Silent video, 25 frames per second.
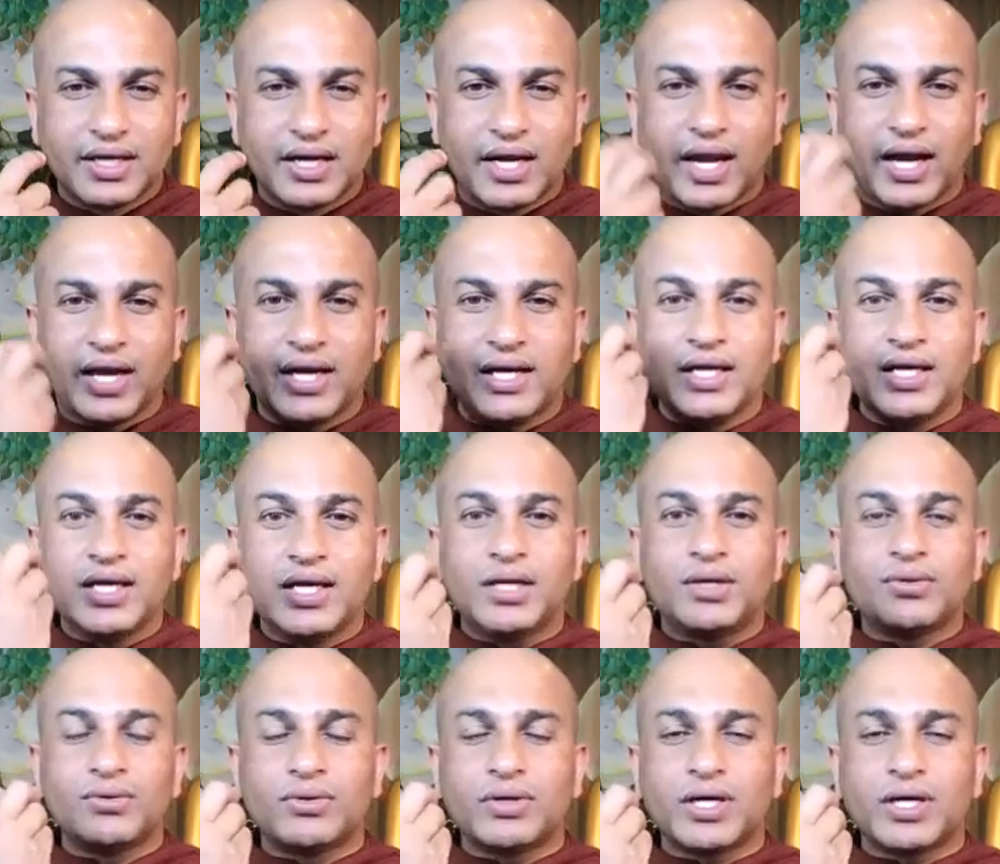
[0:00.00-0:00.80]
and he
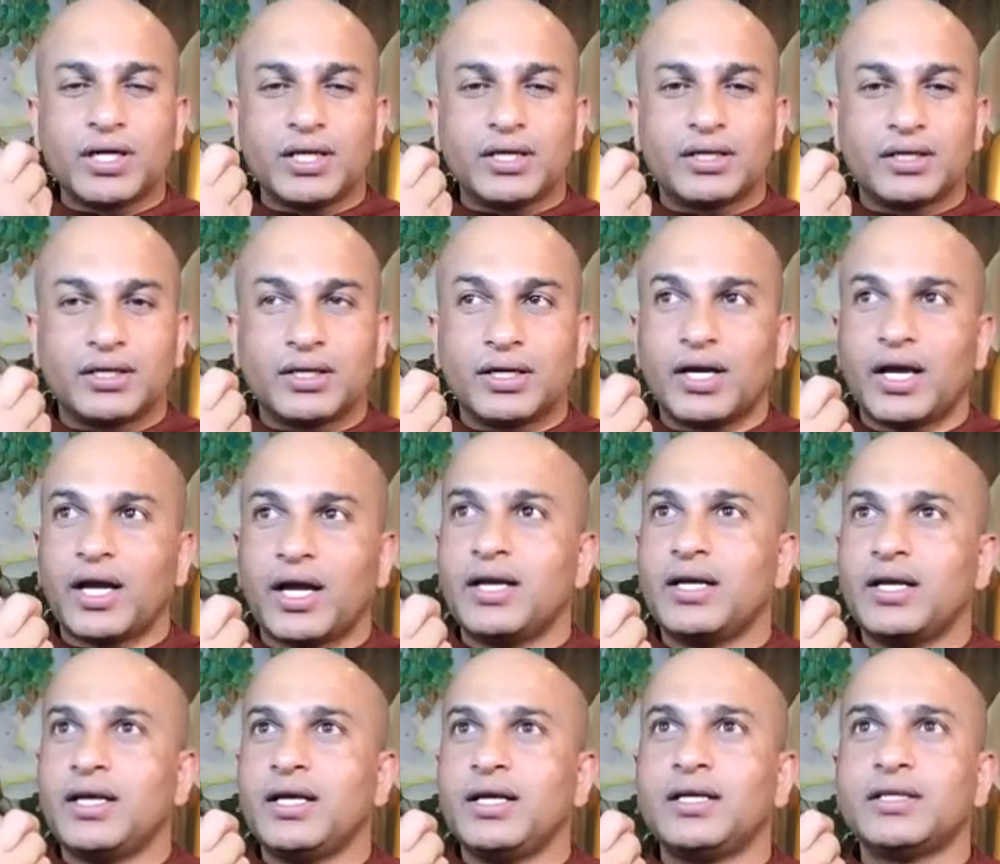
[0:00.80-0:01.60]
took it,
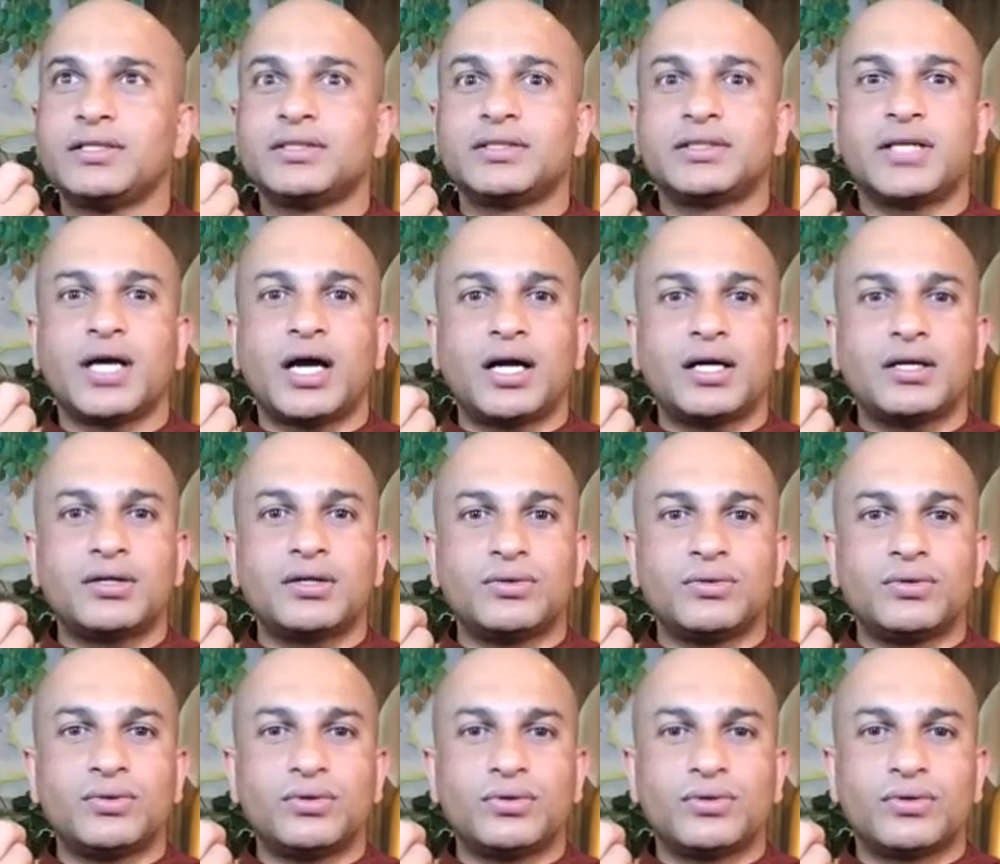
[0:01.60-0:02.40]
and he start to
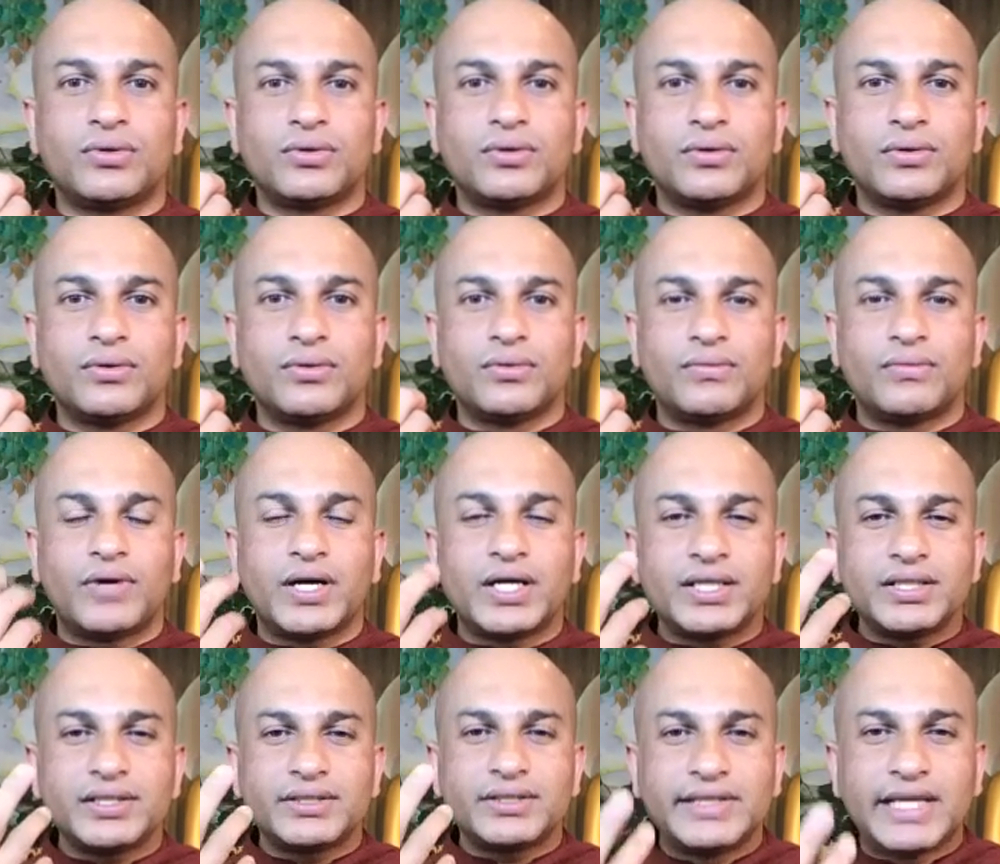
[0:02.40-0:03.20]
look what
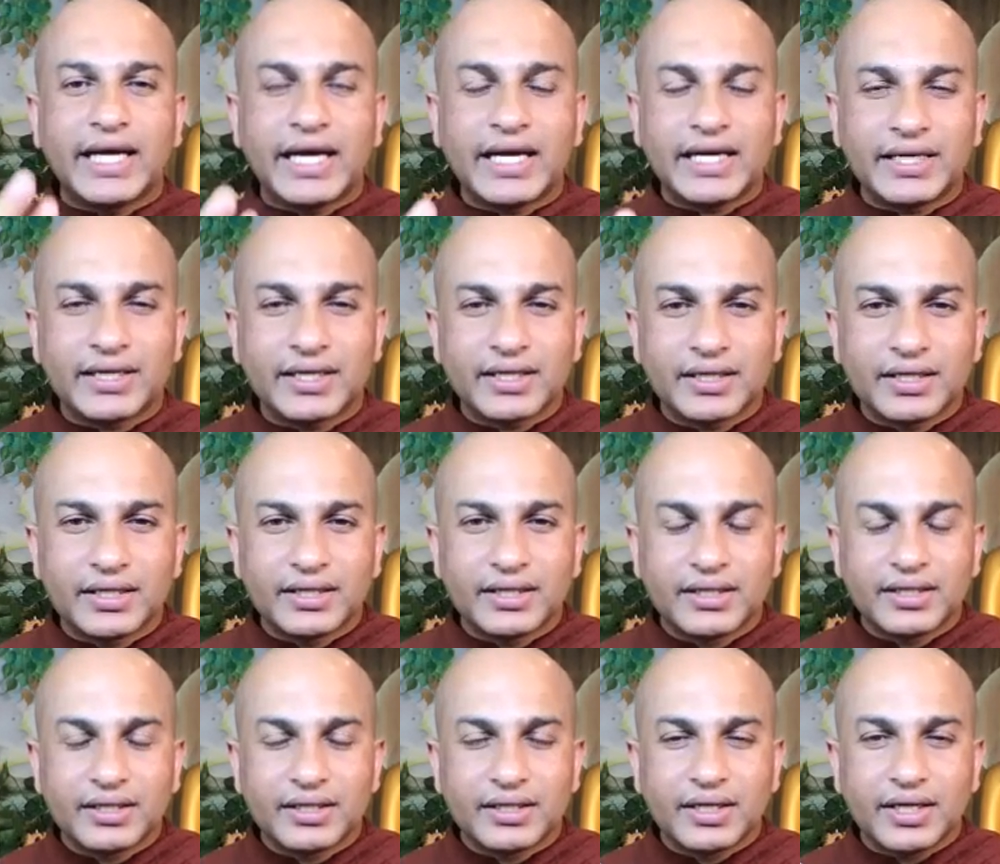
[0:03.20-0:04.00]
is that?
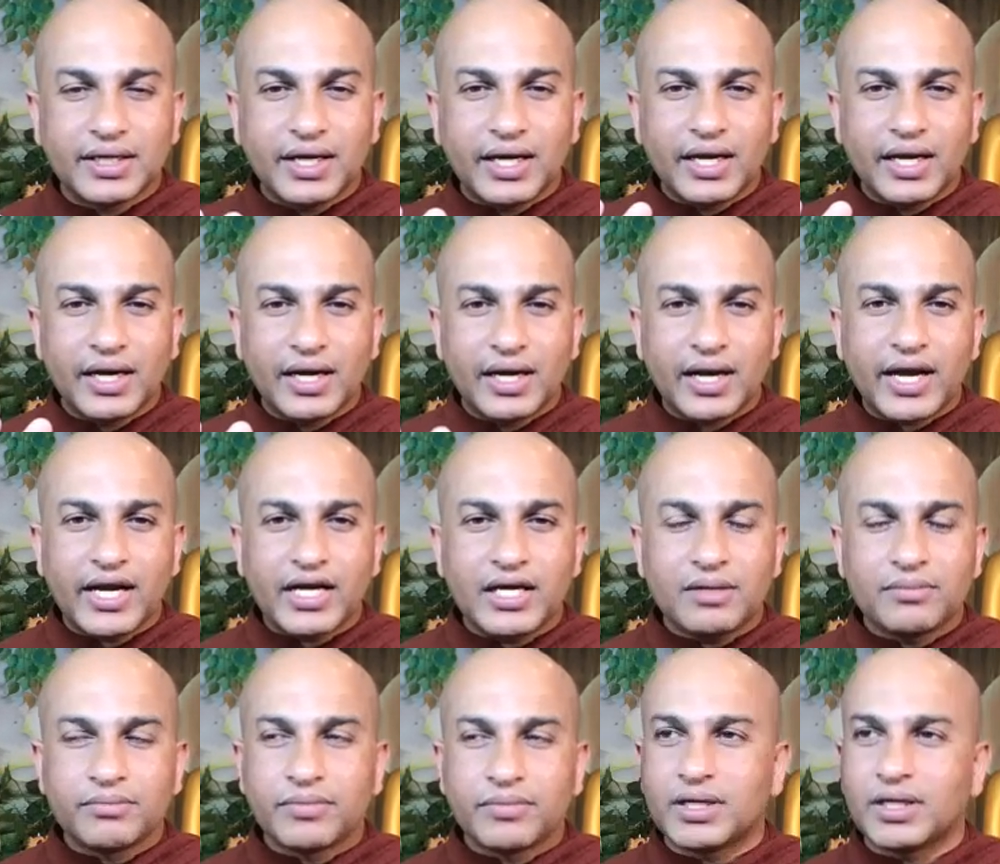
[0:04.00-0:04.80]

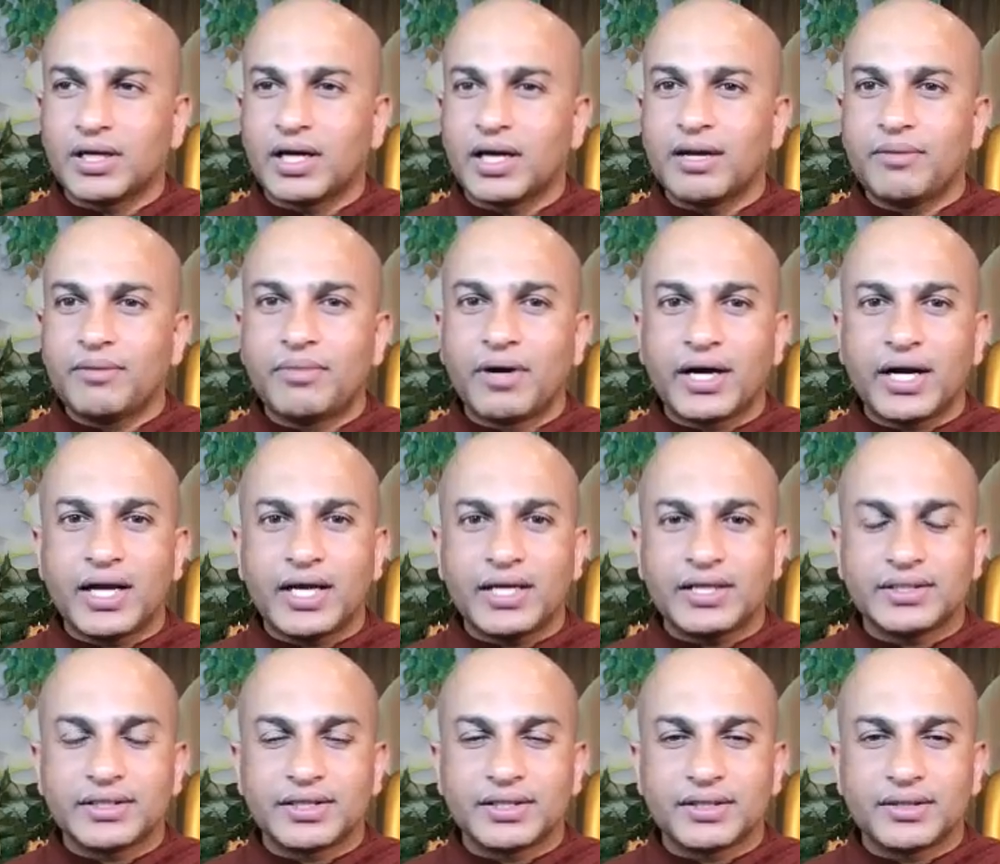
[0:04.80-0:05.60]
Enlightenment,
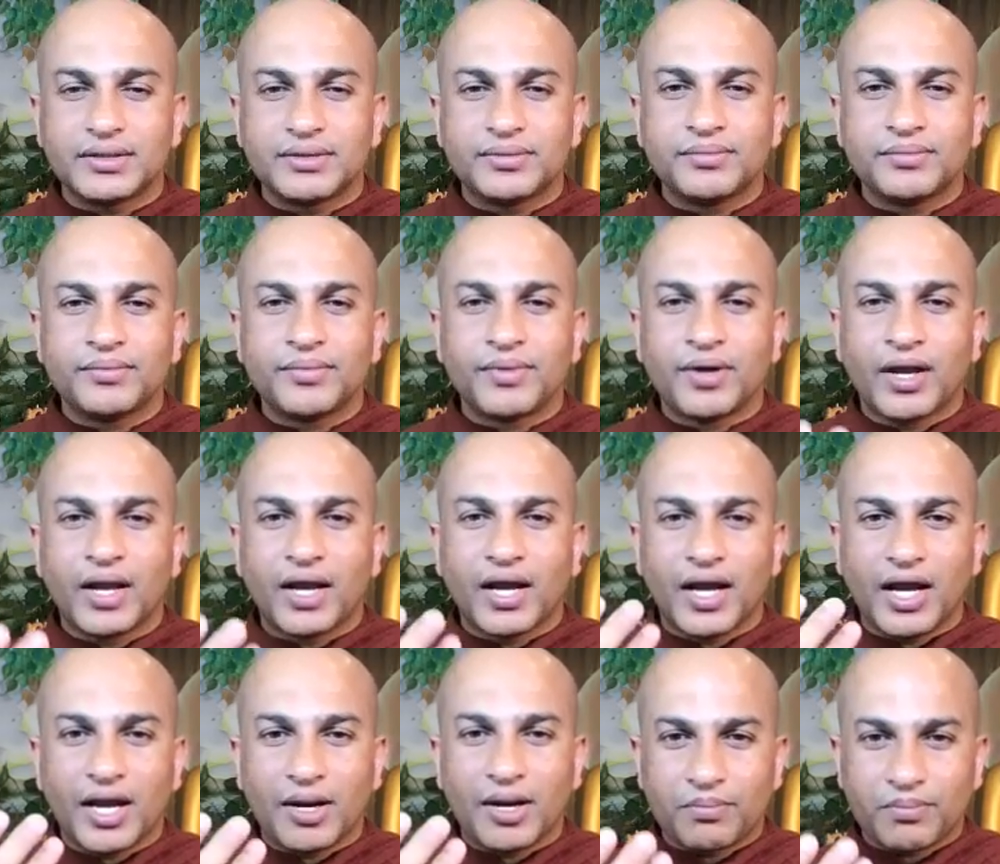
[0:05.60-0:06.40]
liberation.
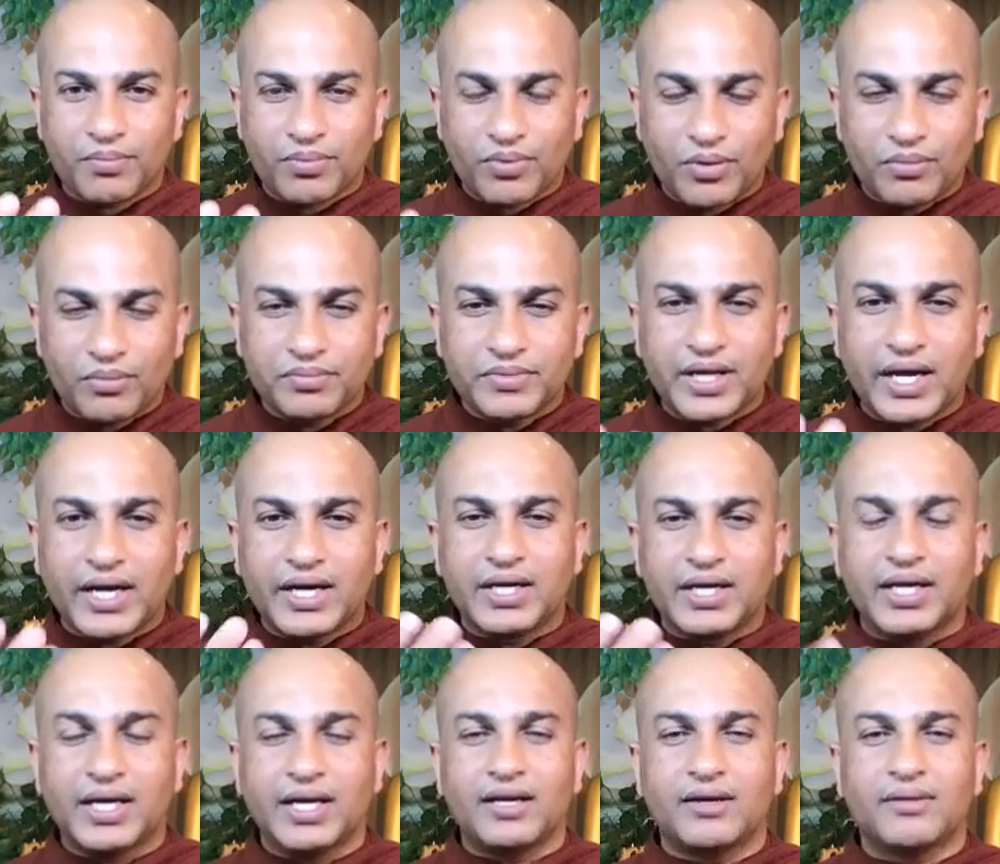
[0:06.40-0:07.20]
And from
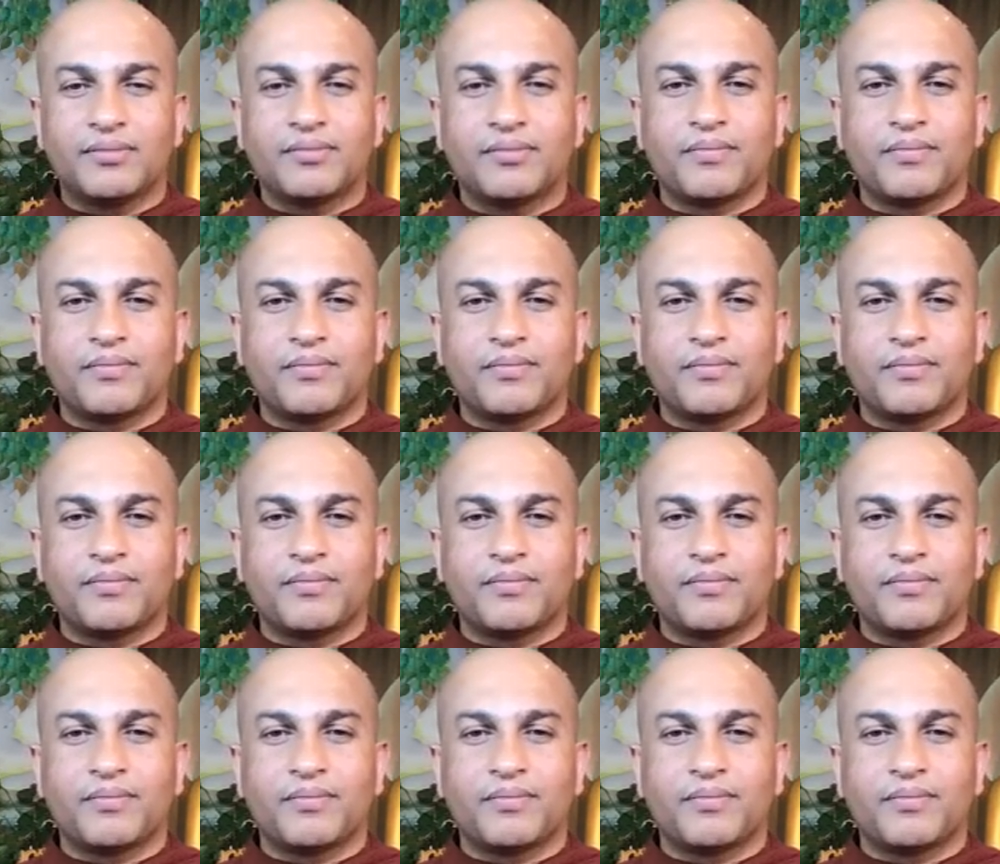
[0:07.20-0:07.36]
that day,